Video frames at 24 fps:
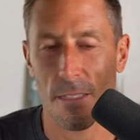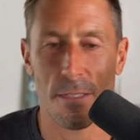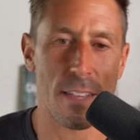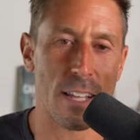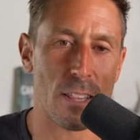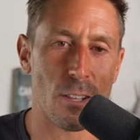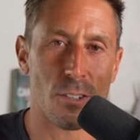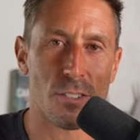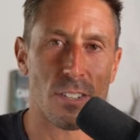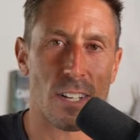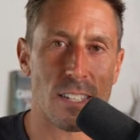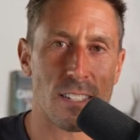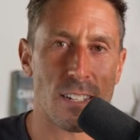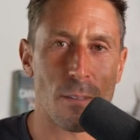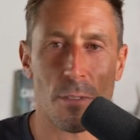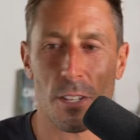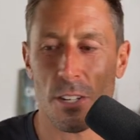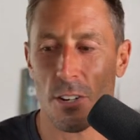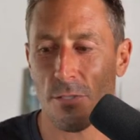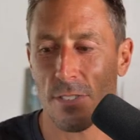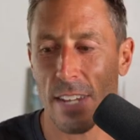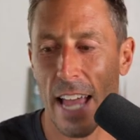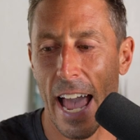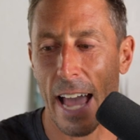that looks like something
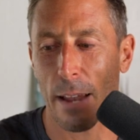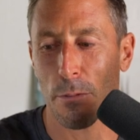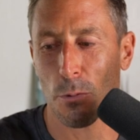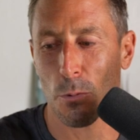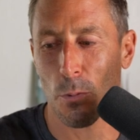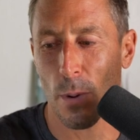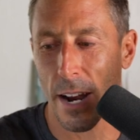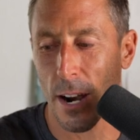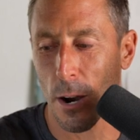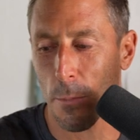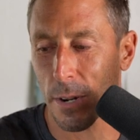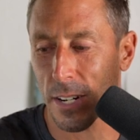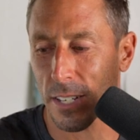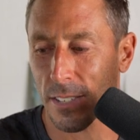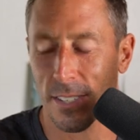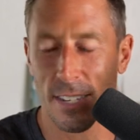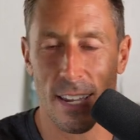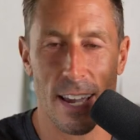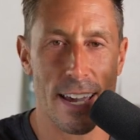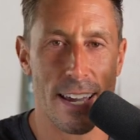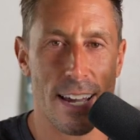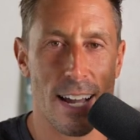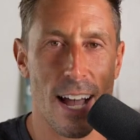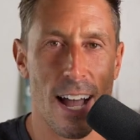your dad would wear, but it's
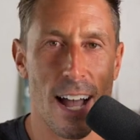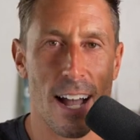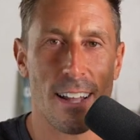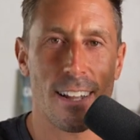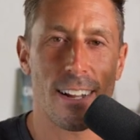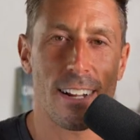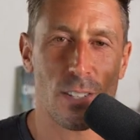a uh,